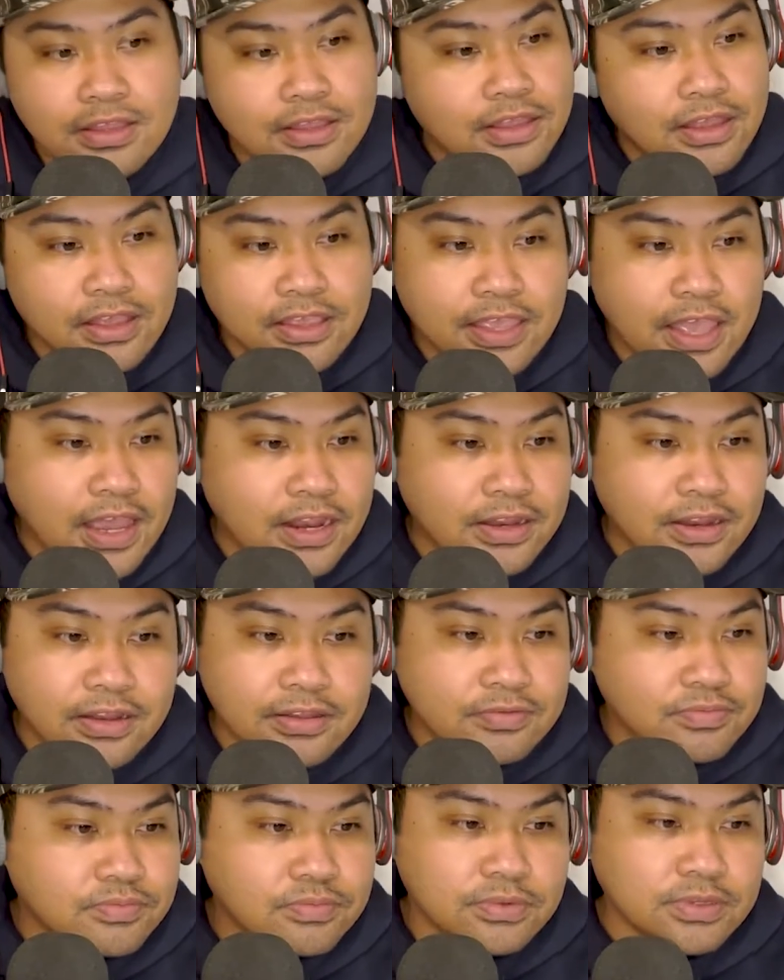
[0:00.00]

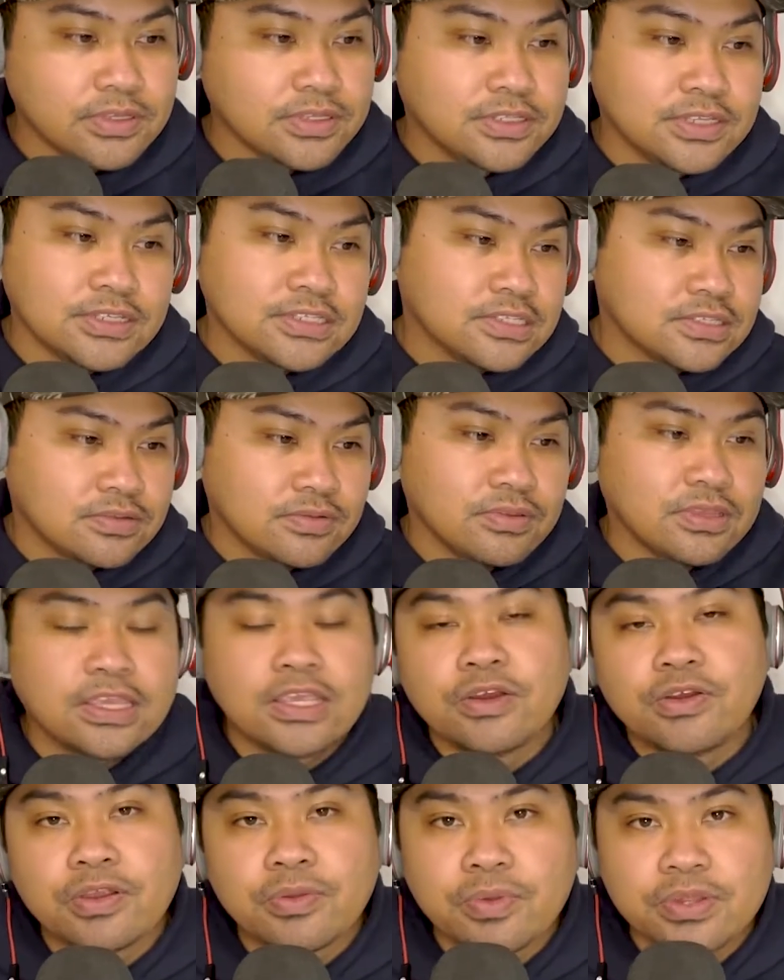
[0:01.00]
again, just
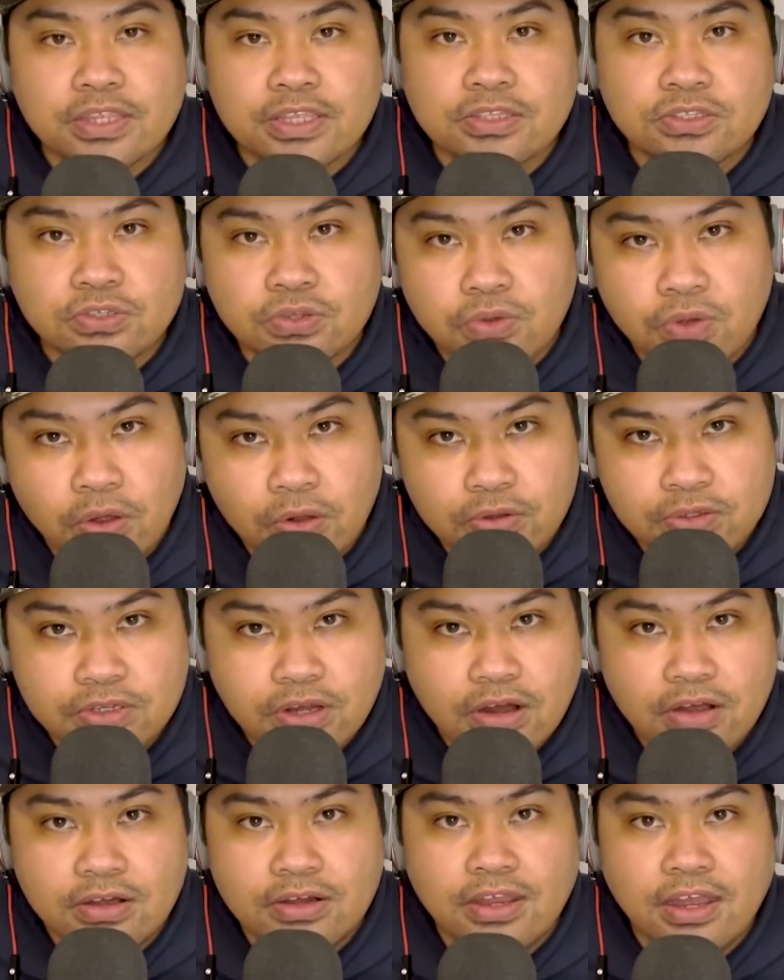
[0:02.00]
hearing what these two holes
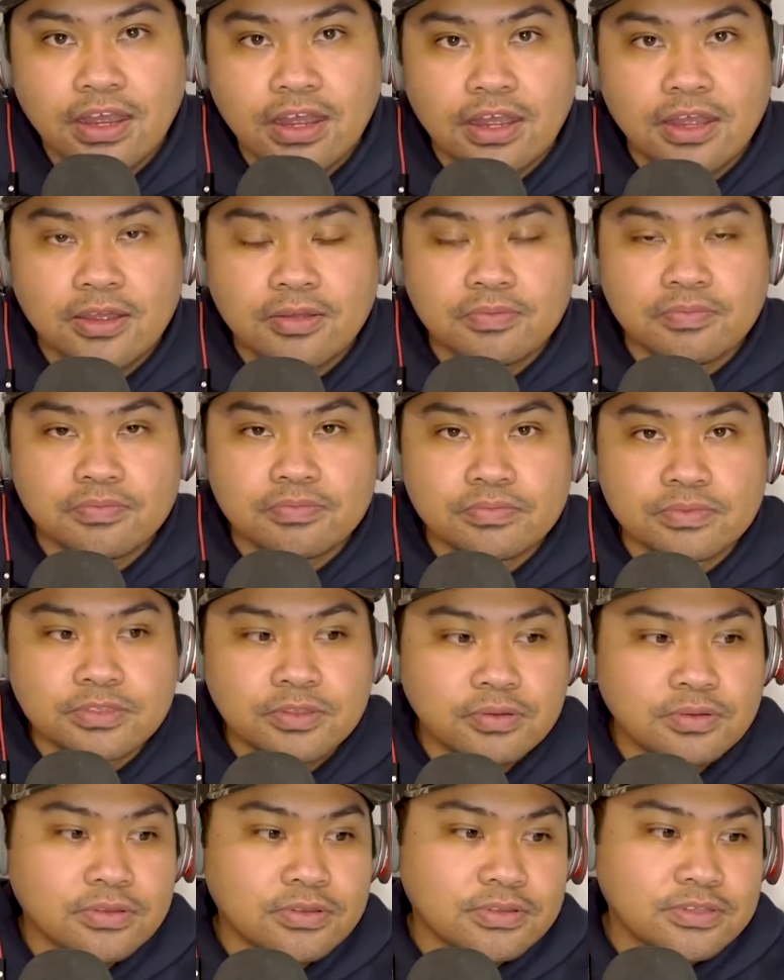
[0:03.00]
are,
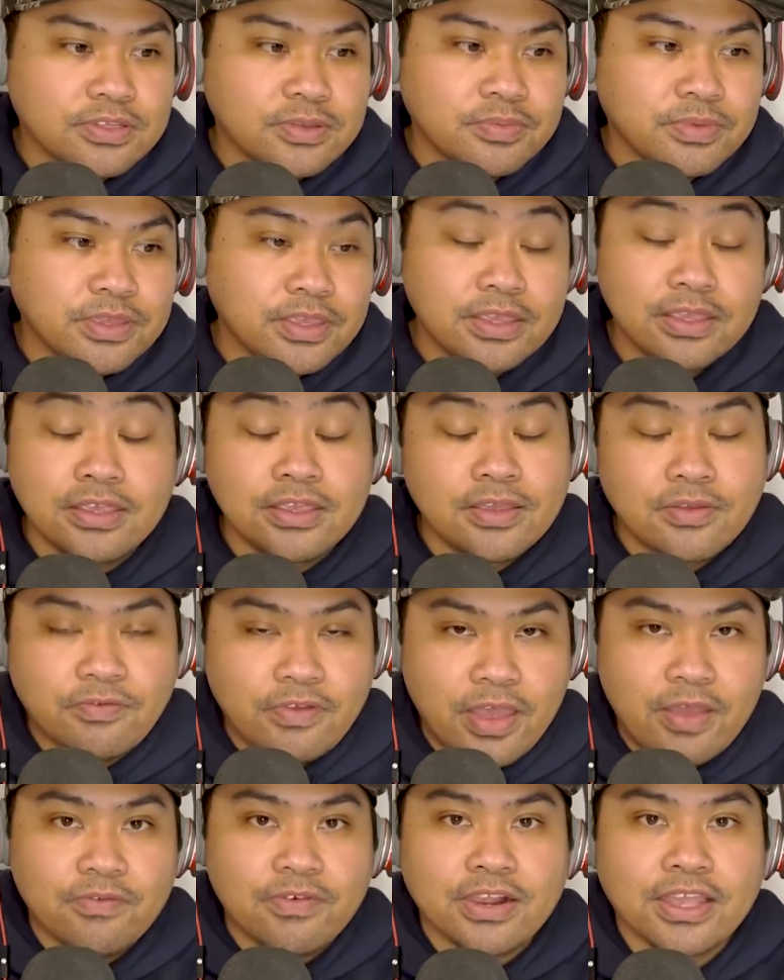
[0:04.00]
to if
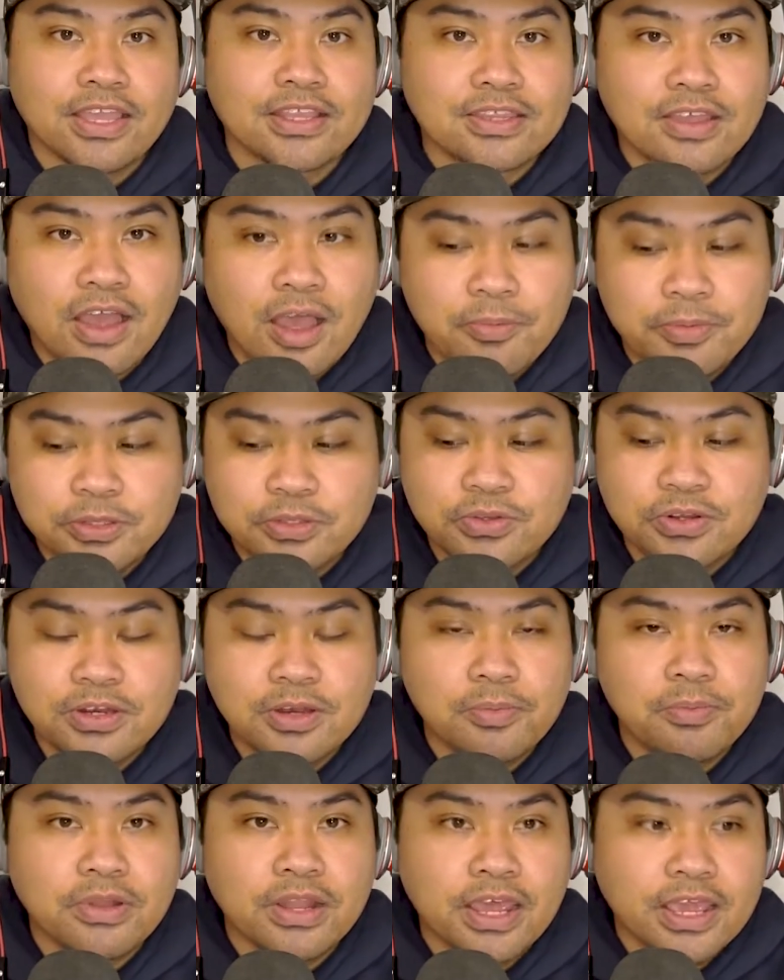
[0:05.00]
I ever get the opportunity
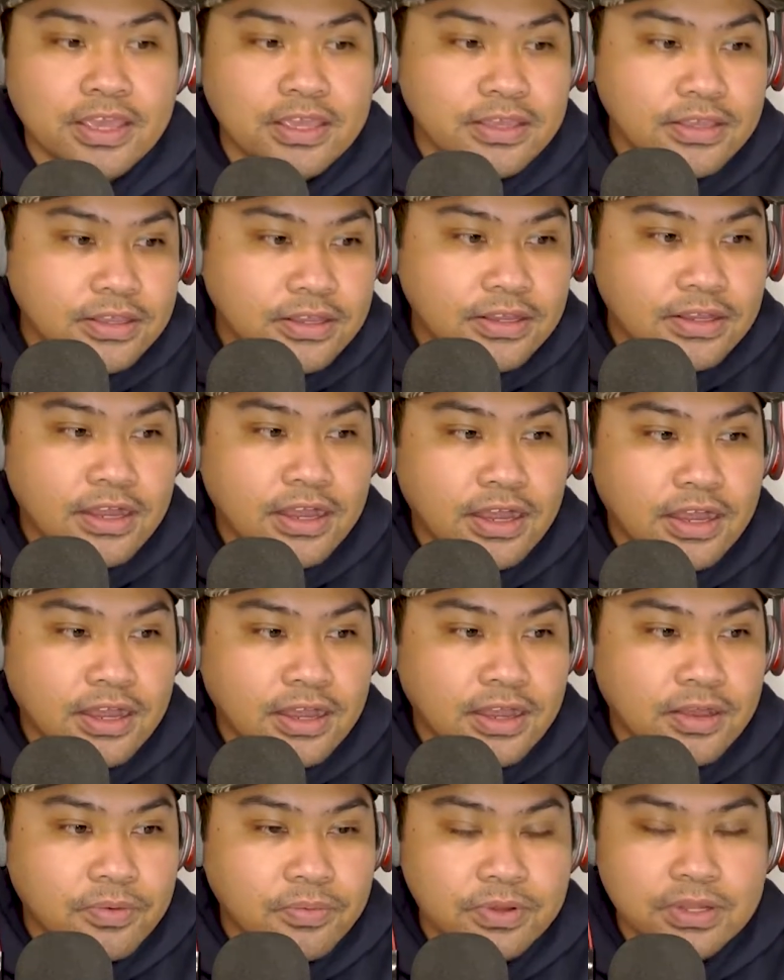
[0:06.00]
to play,
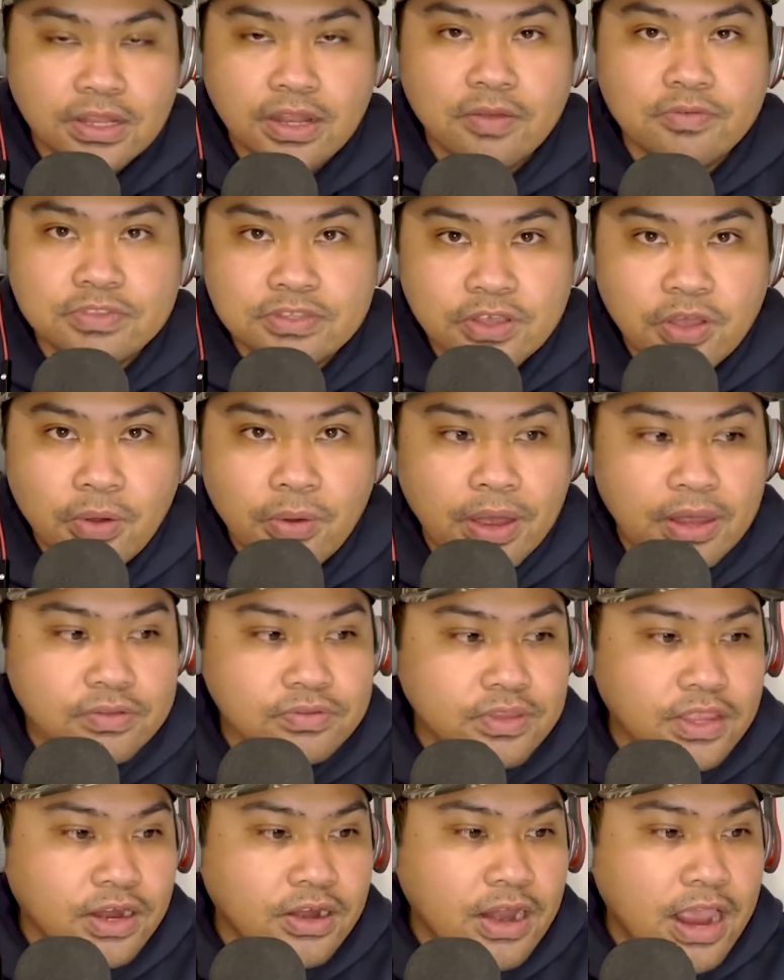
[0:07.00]
would love to go
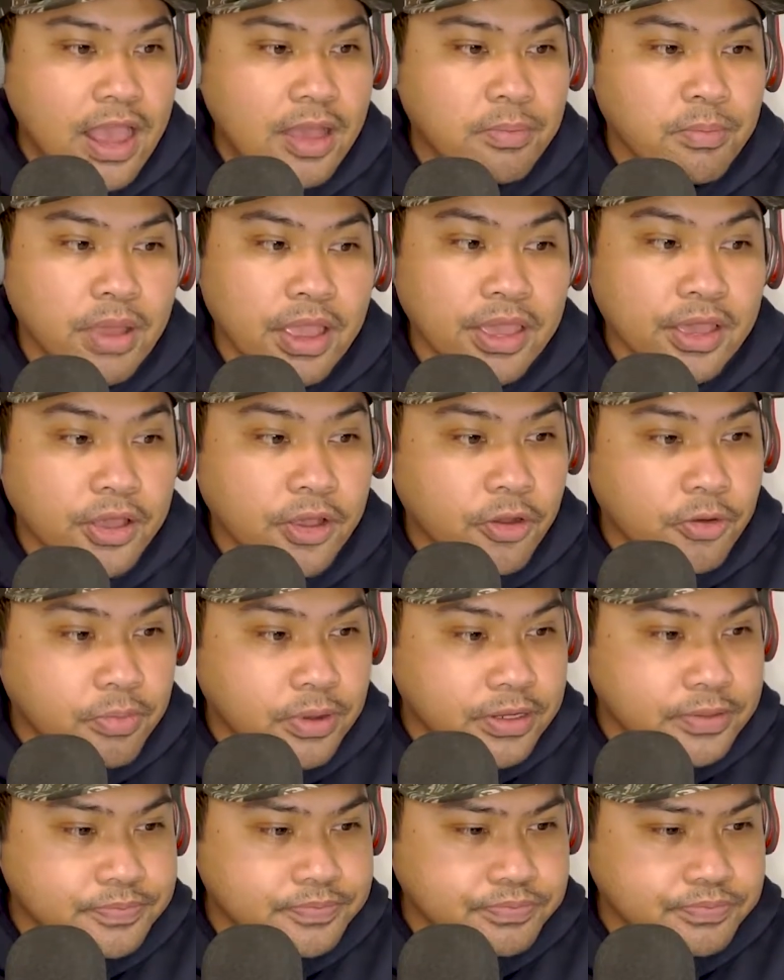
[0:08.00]
out there at Mayakoba.